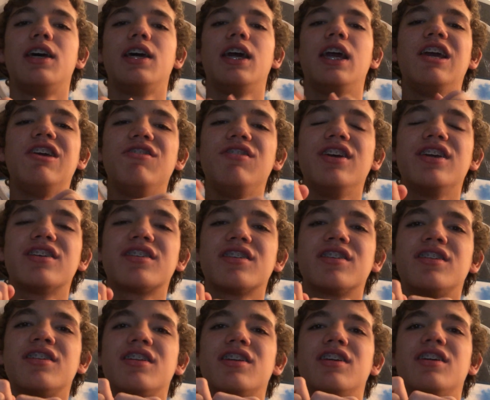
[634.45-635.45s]

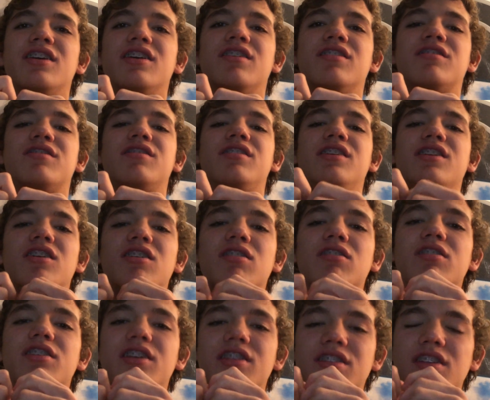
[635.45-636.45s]
aviation is the
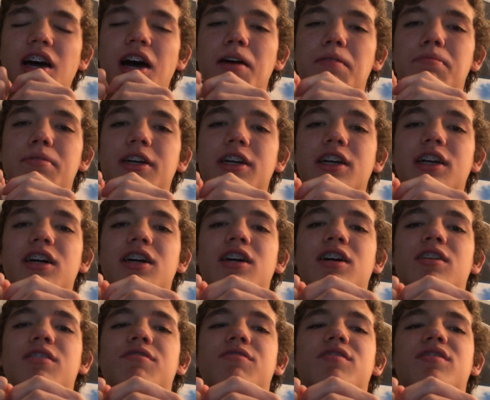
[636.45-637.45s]
only topic
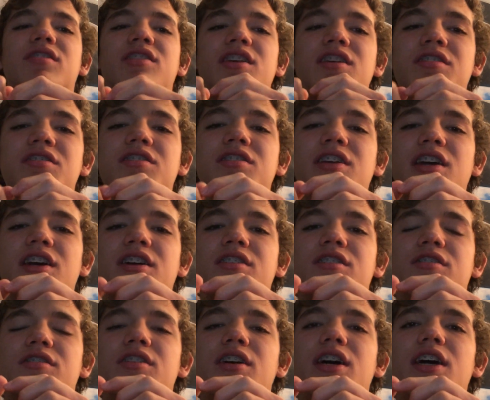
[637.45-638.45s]
of this
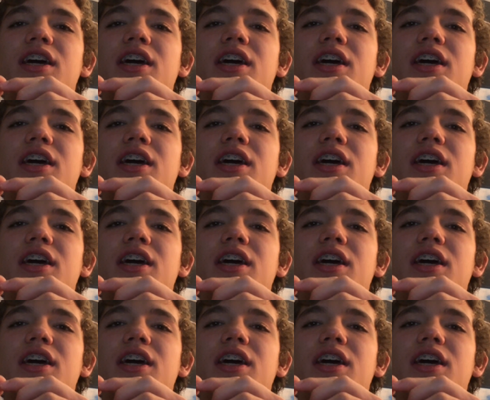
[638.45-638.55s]
channel,